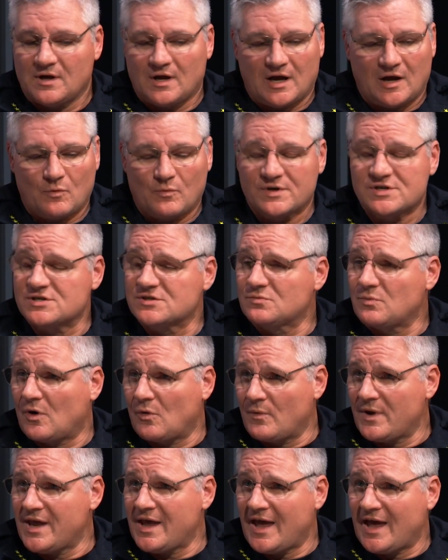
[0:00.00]
which is what
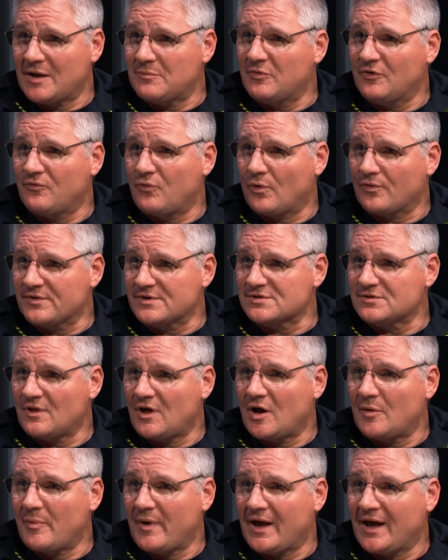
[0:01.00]
we had before this
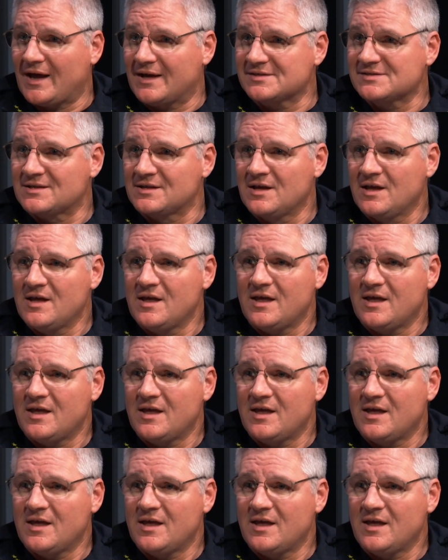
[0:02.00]
law passed,